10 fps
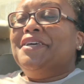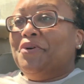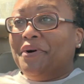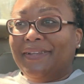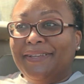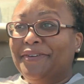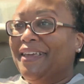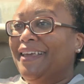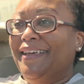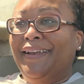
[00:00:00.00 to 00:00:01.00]
Corlin, you
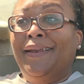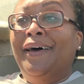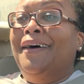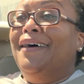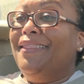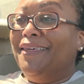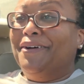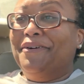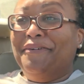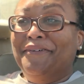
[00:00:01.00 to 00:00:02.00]
can get
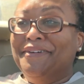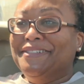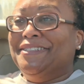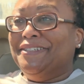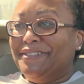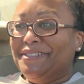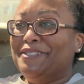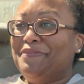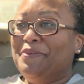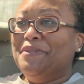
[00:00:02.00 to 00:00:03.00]
another orange. They're
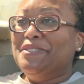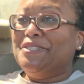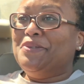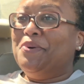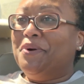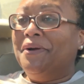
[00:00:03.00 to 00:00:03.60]
just from the store.